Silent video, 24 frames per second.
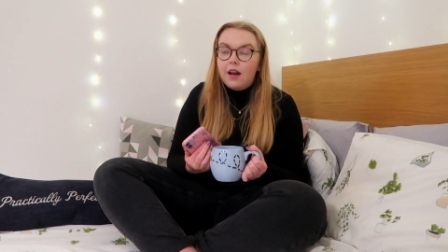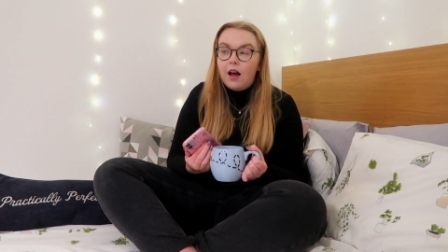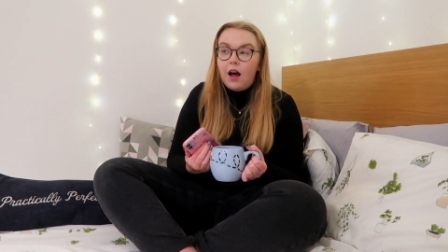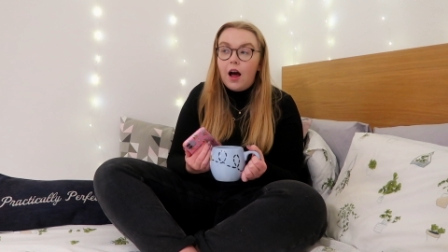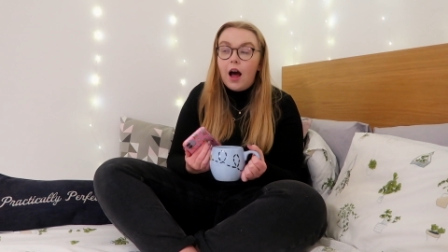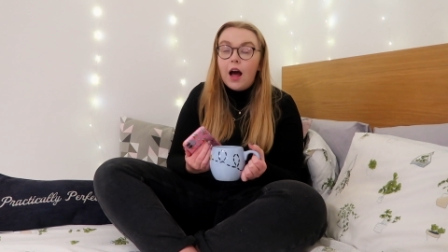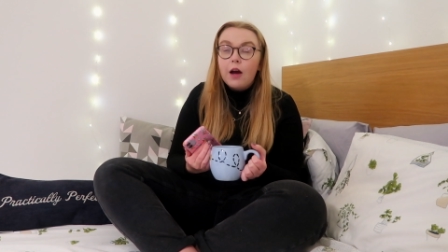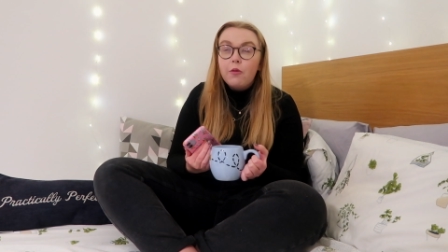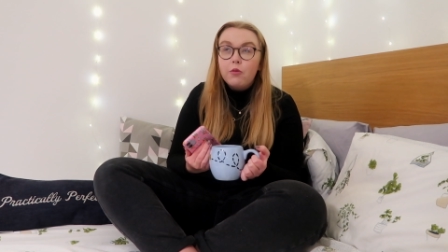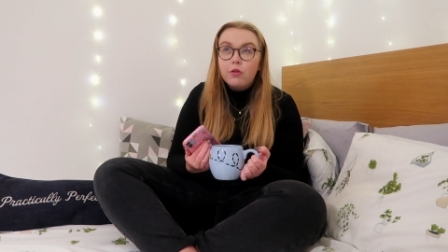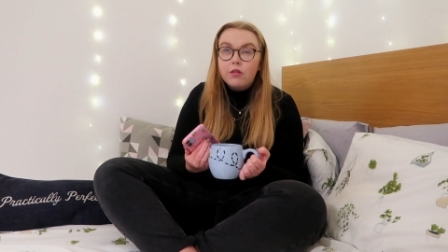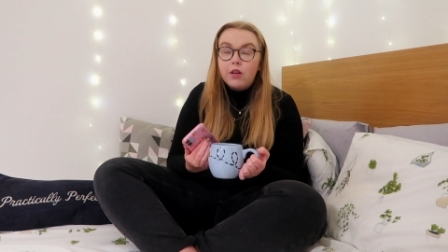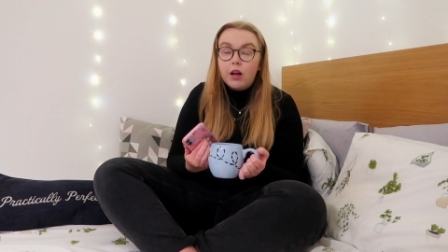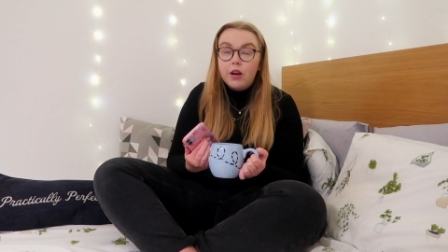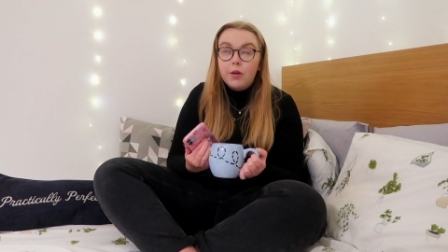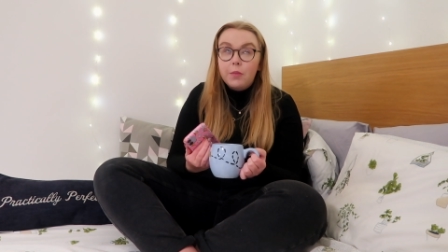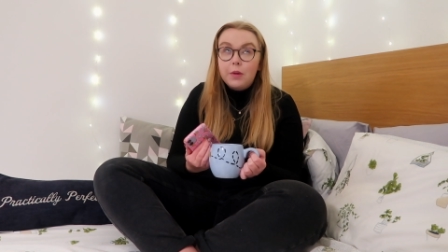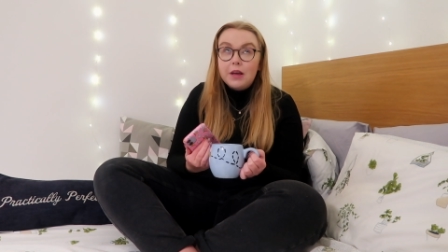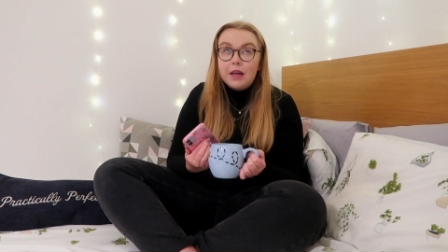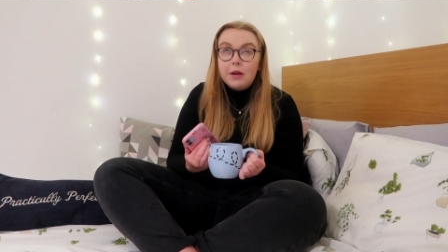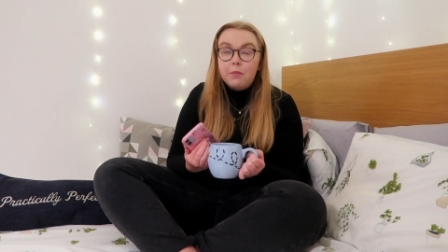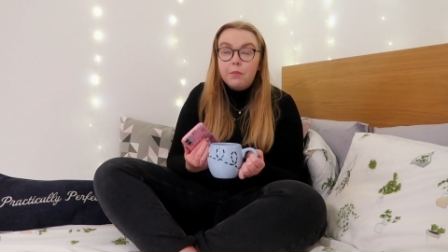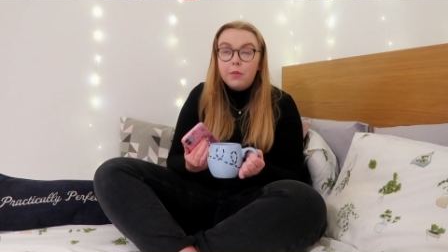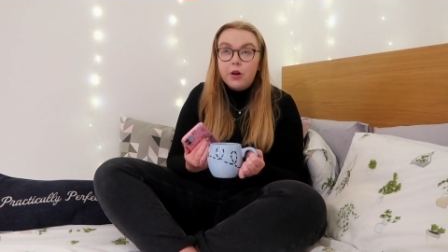I was going to
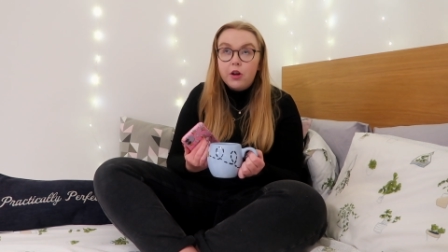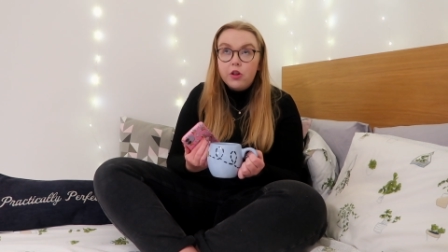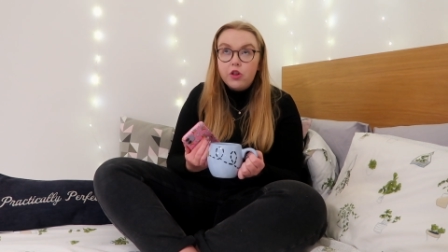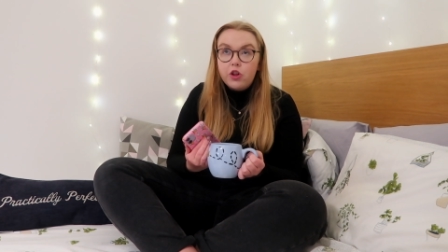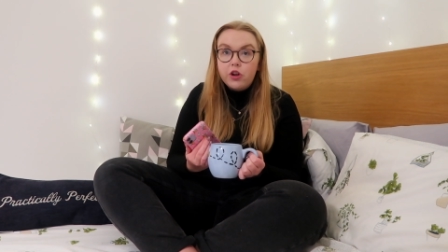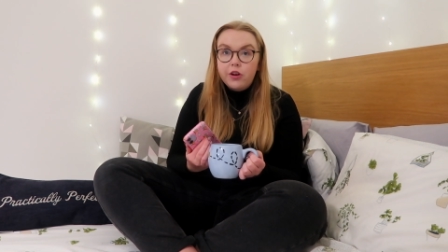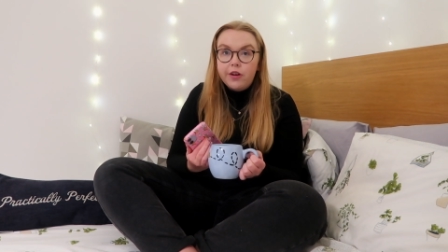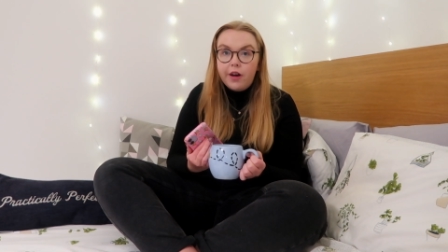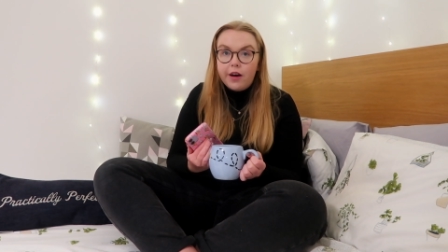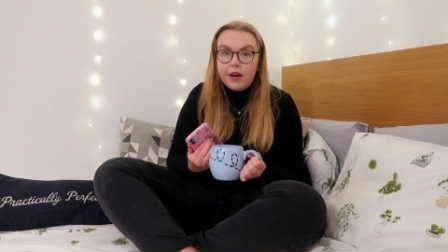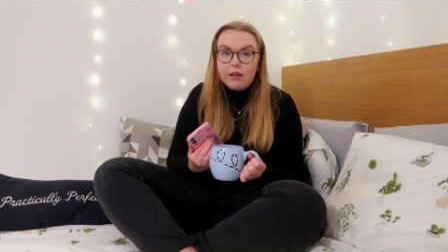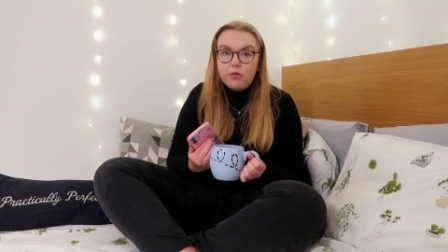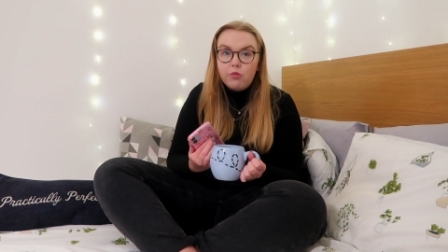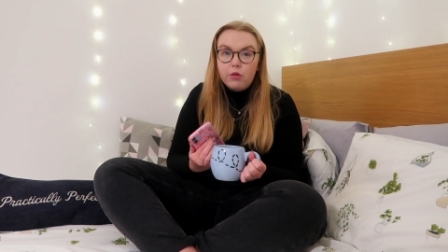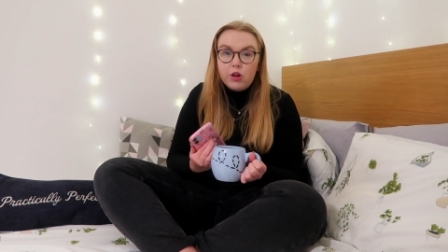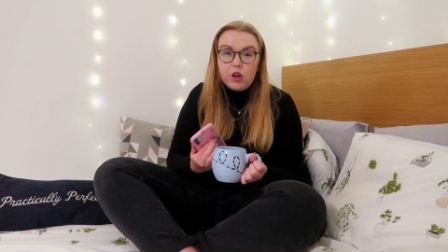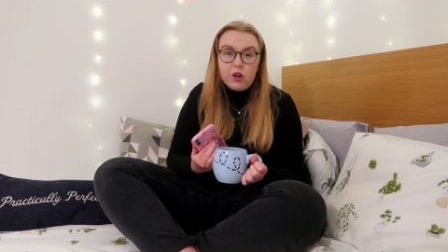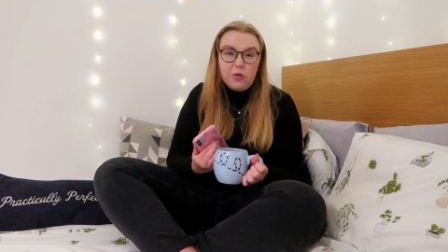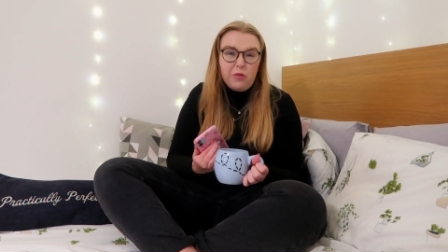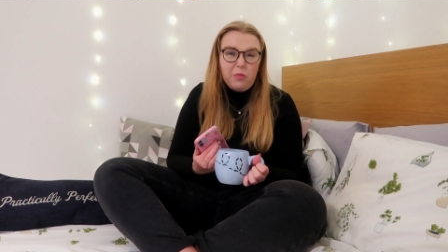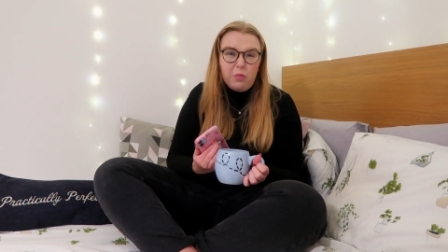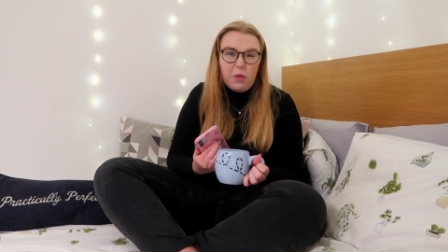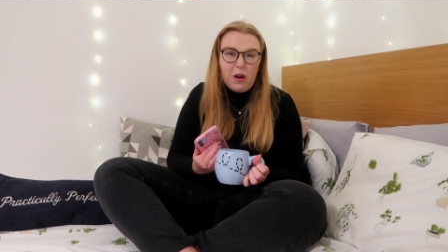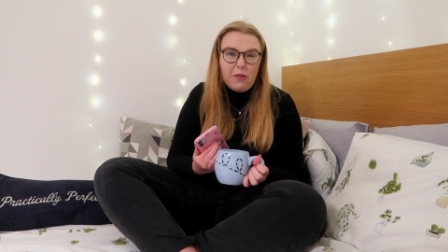be in merchandise,
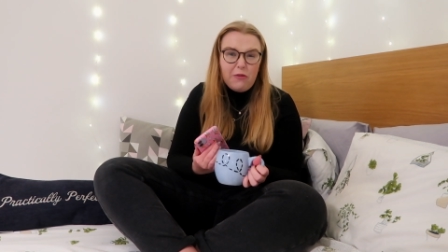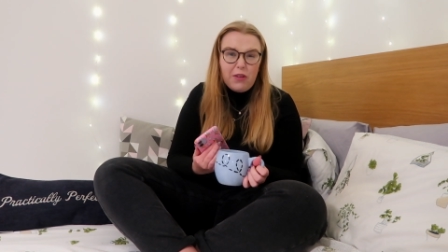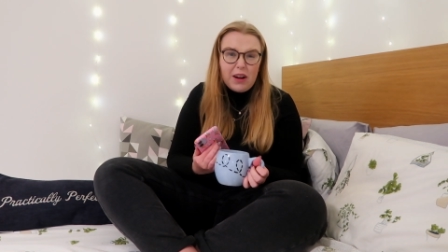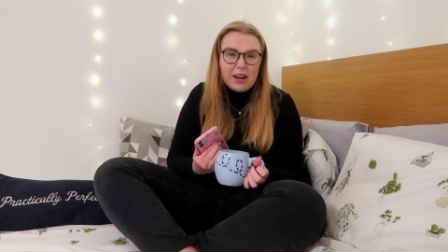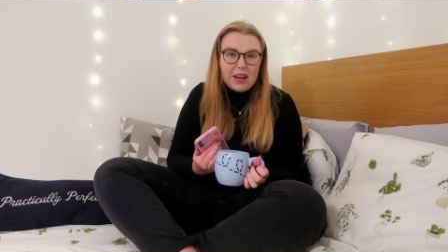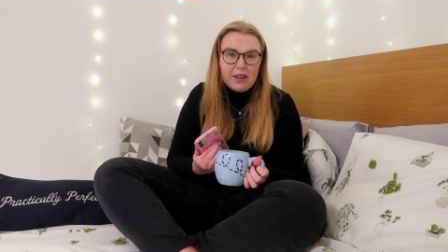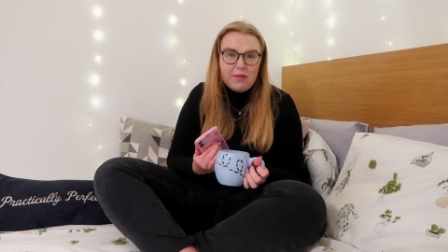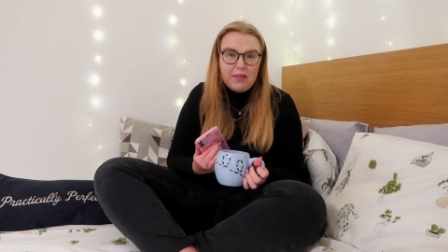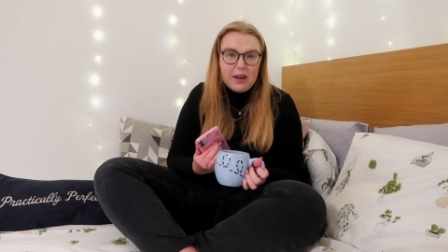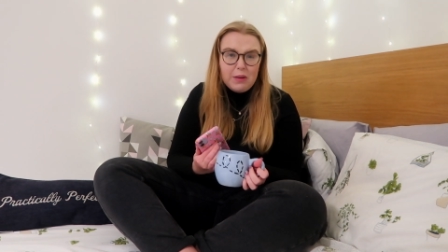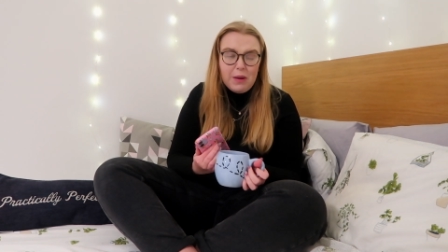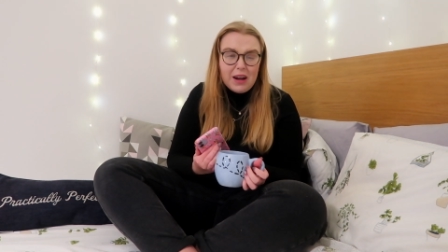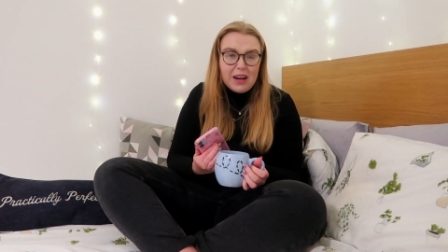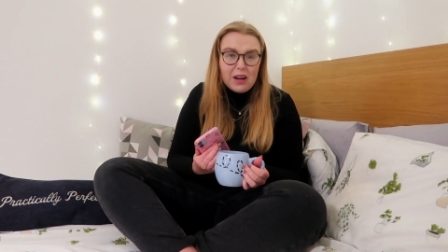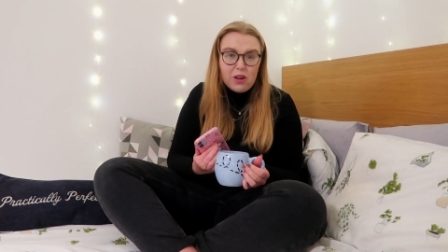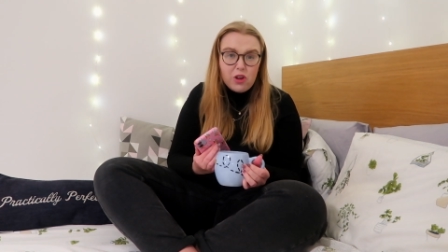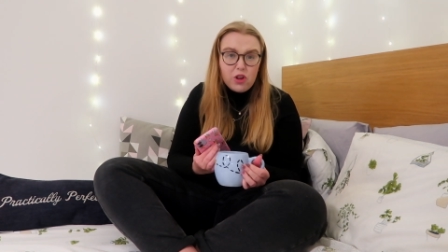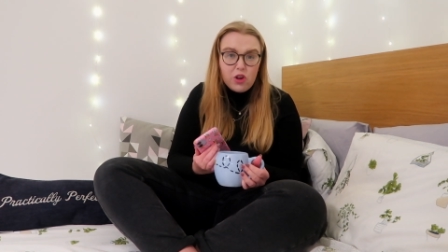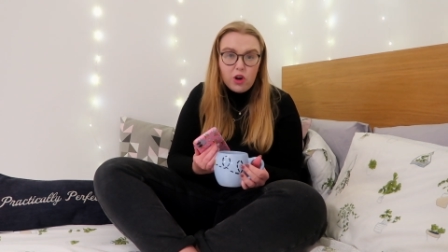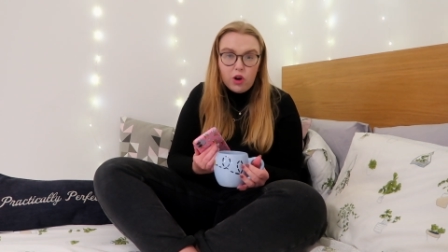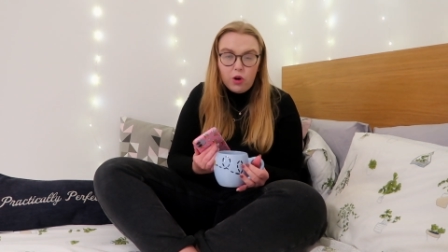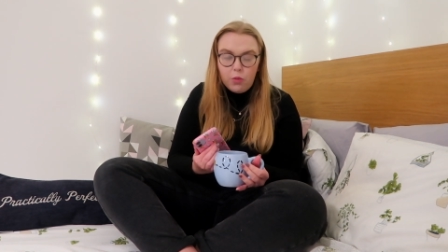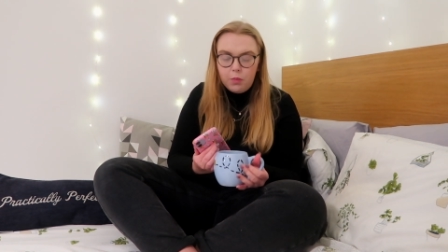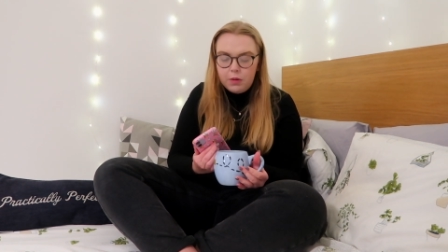which effectively meant a
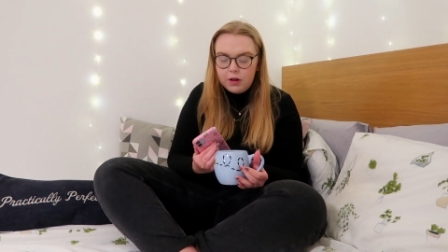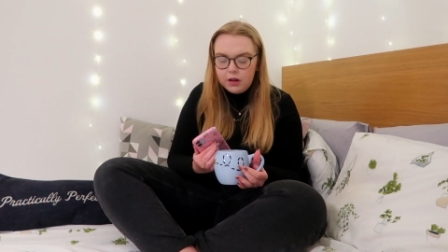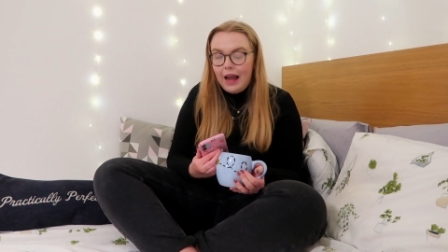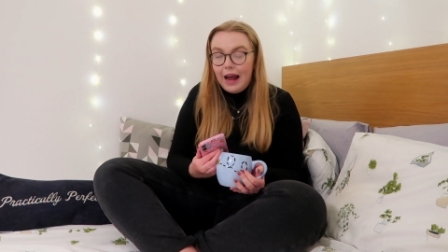shop.